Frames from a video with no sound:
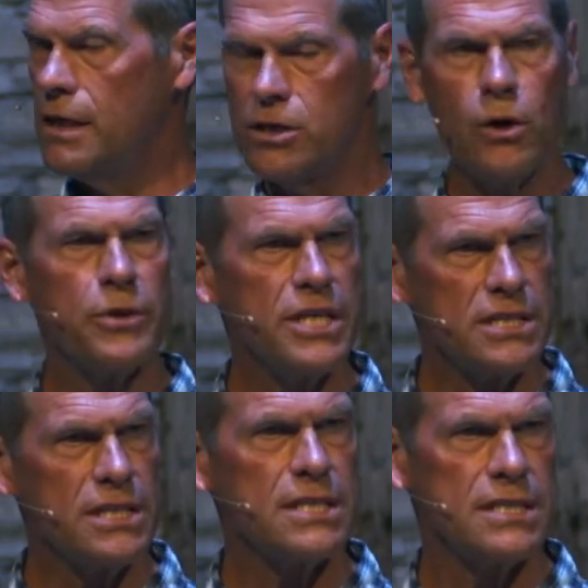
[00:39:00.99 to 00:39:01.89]
No,
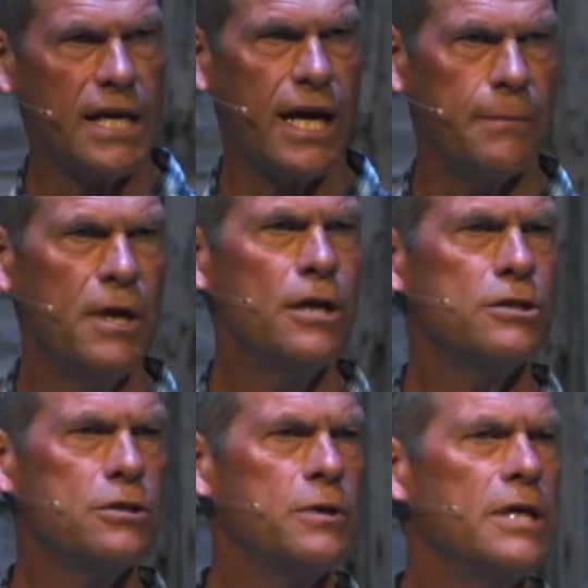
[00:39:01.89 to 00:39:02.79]
this is a time
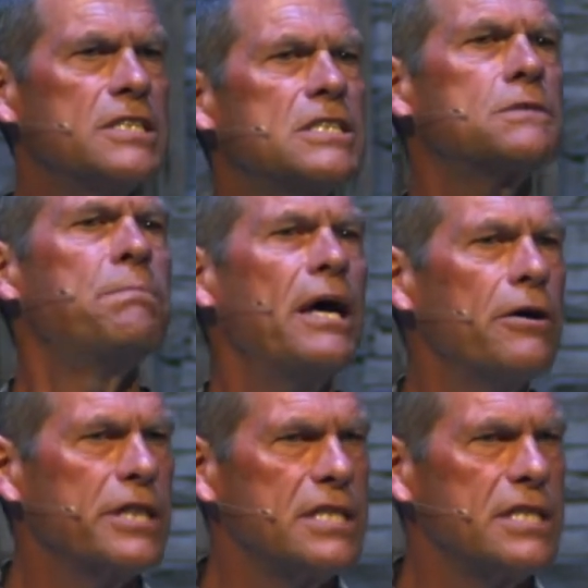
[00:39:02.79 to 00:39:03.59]
to spell